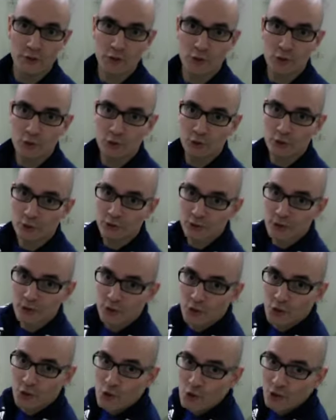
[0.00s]
shoulders and
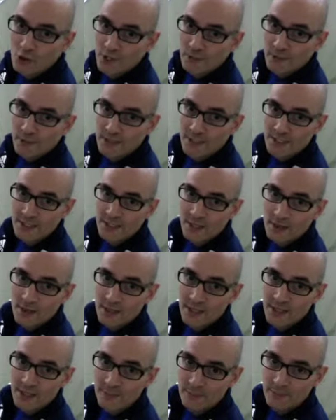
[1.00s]
turning them against
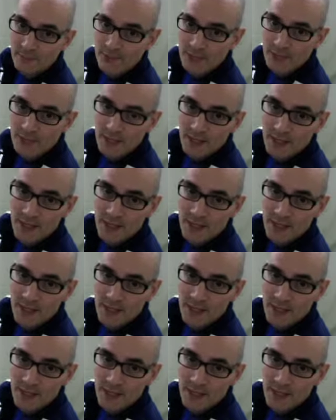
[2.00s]
our hips.